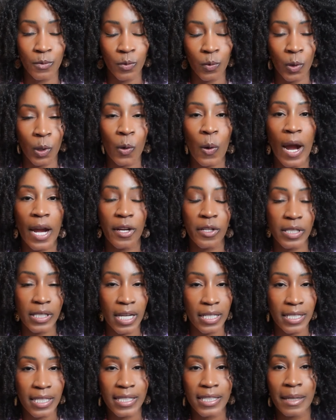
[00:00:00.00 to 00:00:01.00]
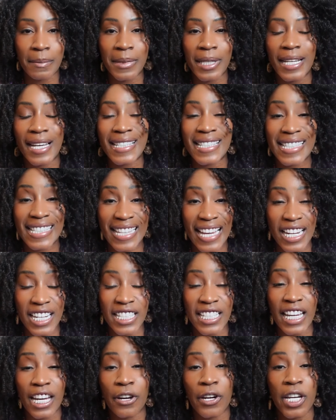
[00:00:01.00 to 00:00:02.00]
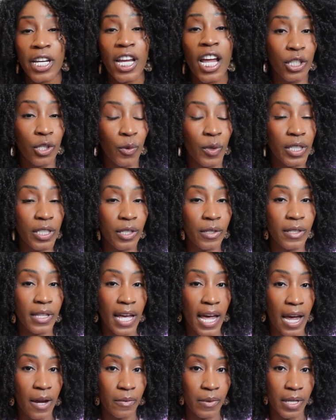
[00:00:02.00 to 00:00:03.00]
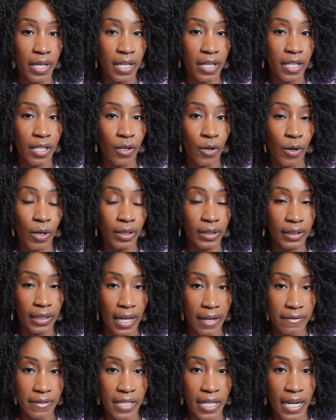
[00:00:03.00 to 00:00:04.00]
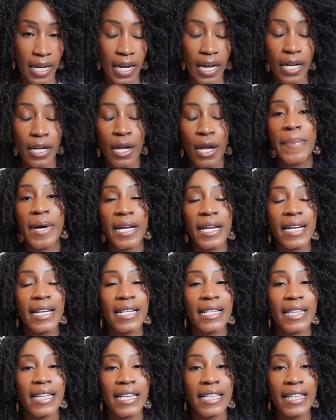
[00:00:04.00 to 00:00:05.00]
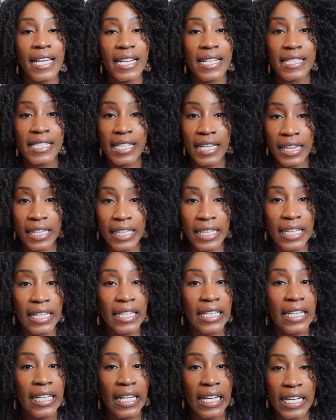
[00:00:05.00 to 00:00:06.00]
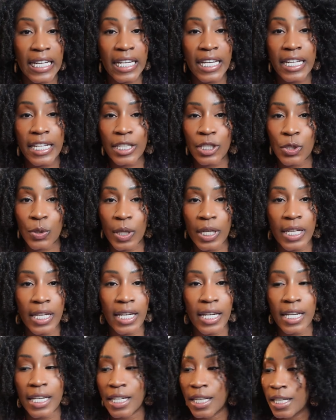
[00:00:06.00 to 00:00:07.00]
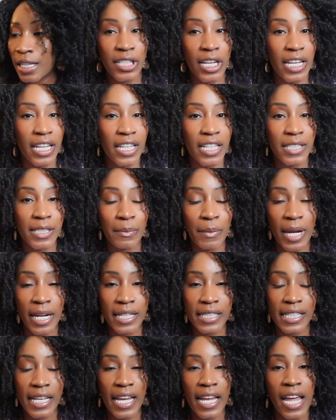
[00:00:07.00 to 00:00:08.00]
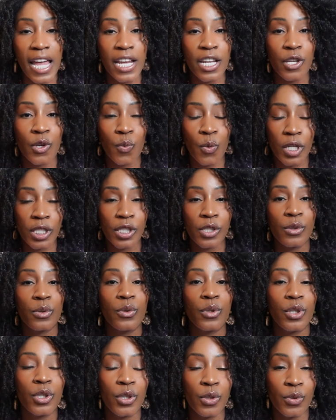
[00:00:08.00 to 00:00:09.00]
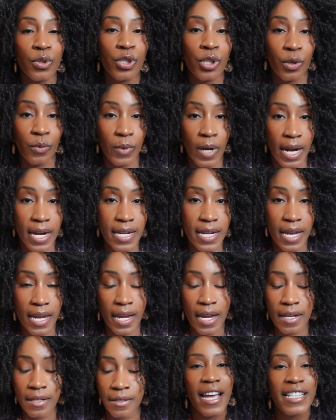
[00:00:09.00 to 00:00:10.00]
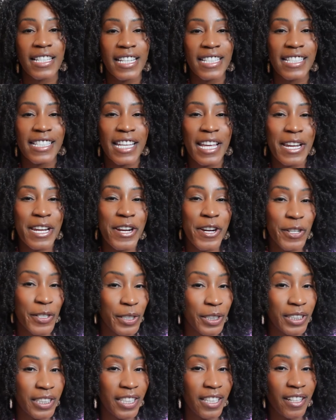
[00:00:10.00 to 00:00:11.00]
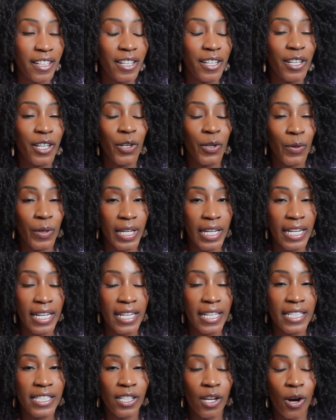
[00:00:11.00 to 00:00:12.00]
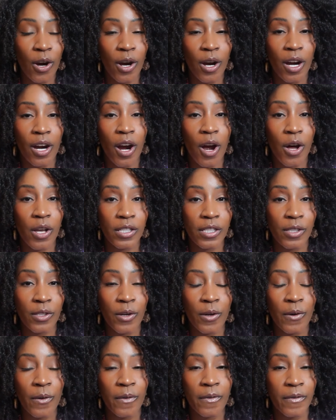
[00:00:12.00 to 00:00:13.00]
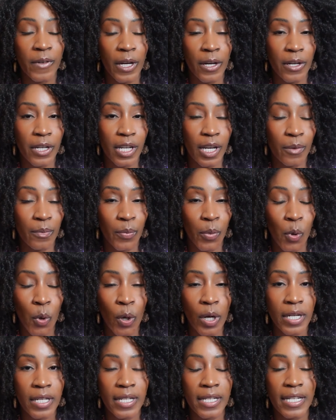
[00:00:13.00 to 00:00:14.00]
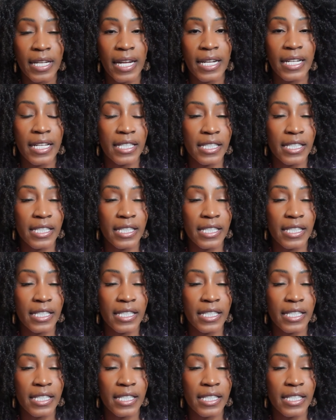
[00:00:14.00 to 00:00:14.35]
requires touching something unsanitary, you would do that with your left hand. But anything that is clean, eating, drinking, shaking somebody's hand, you want to use your right hand. As I said earlier, greetings are also very important and